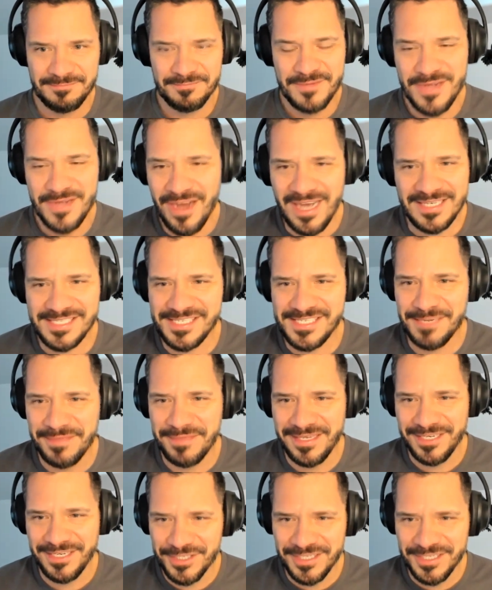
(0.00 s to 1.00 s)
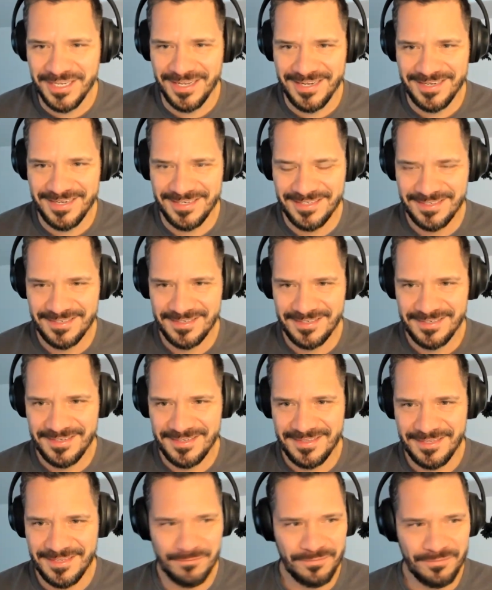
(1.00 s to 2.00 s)
not something good,
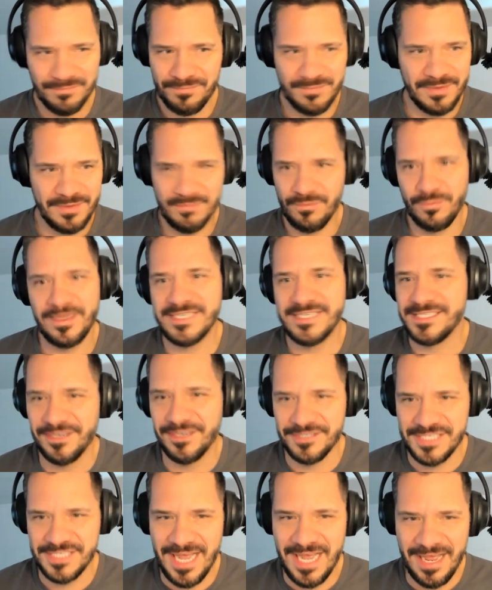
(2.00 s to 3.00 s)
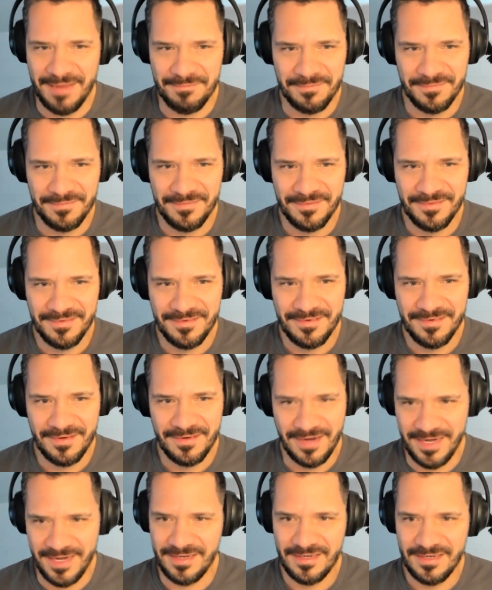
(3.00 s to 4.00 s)
then we're wasting our time,
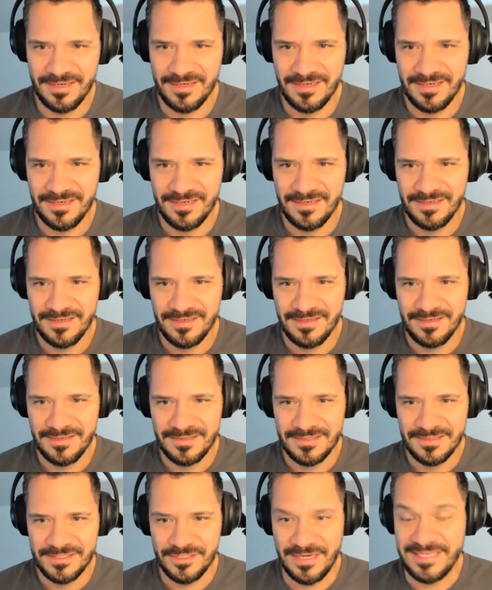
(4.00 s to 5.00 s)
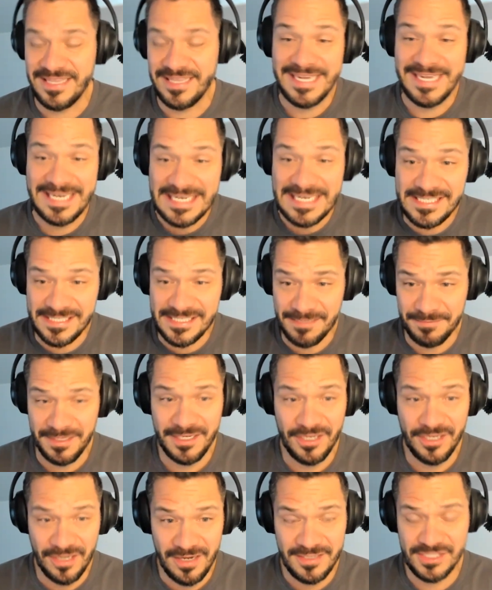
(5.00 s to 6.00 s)
right? Mm-hmm. So I think it is
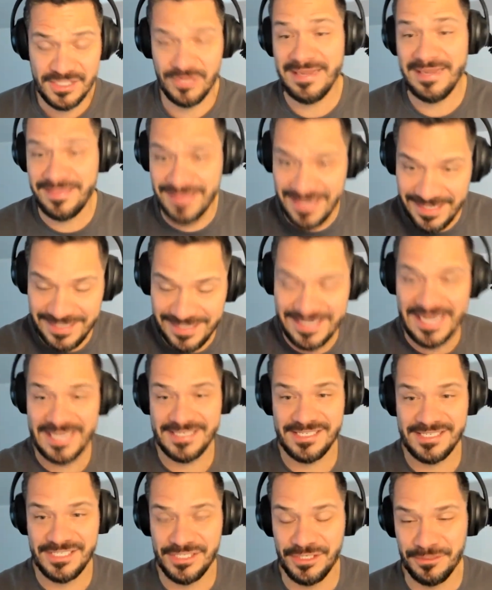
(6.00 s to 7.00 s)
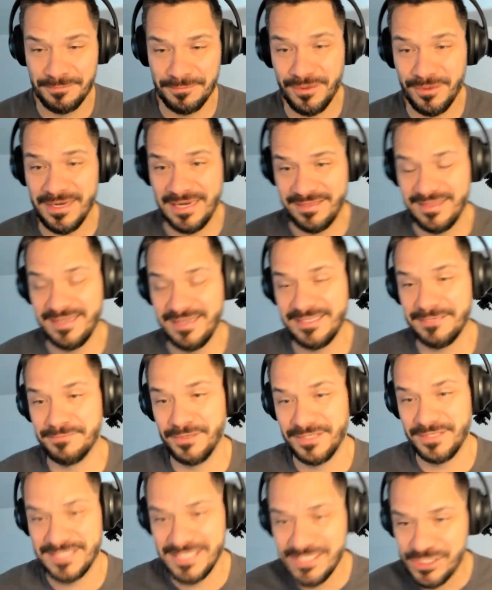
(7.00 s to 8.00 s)
something good. So I think, yes, to your point, I think the
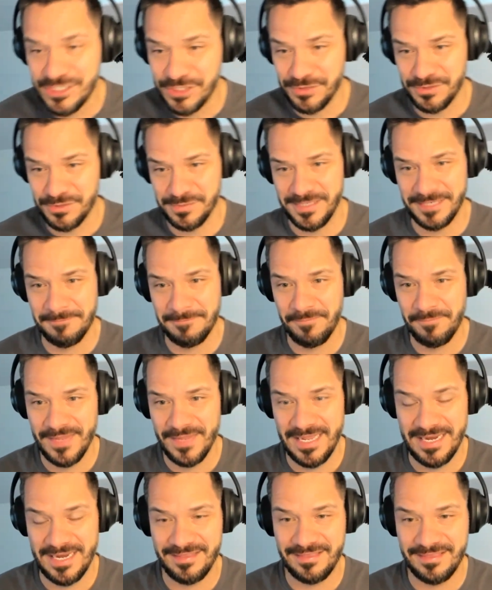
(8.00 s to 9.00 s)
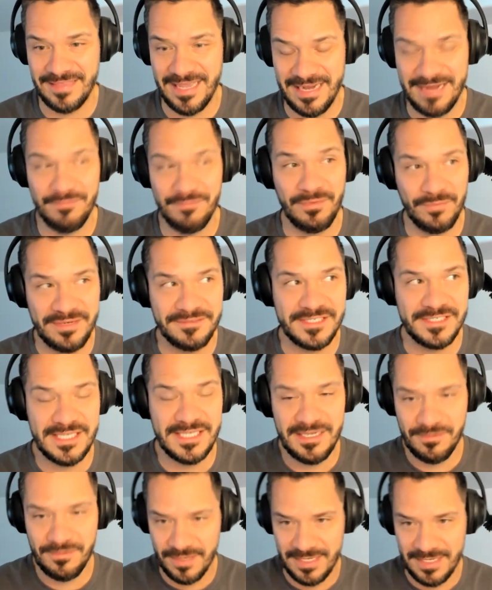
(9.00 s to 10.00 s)
book did choose me. And we've
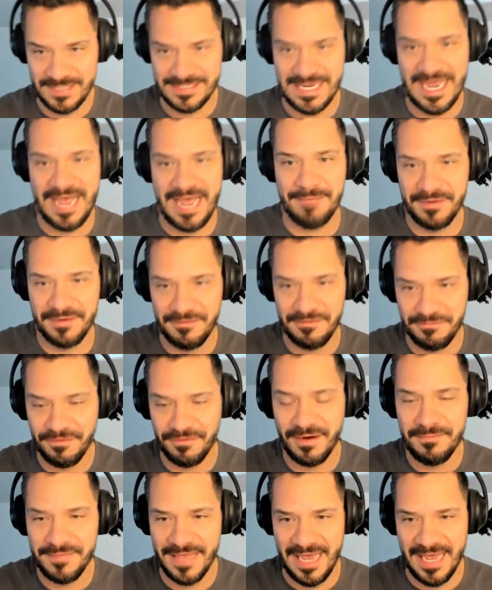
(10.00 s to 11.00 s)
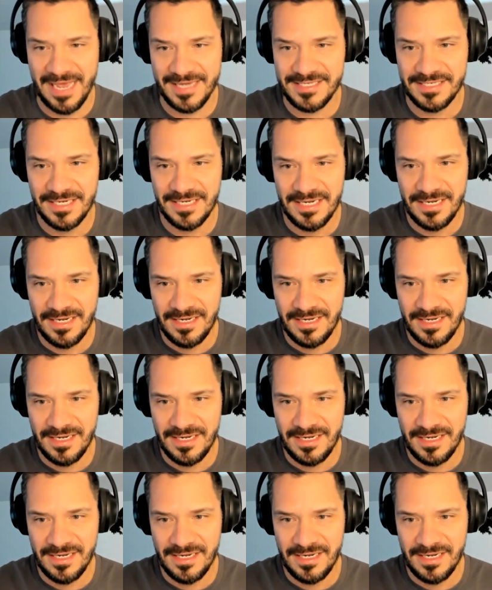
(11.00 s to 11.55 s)
seen what has happened from that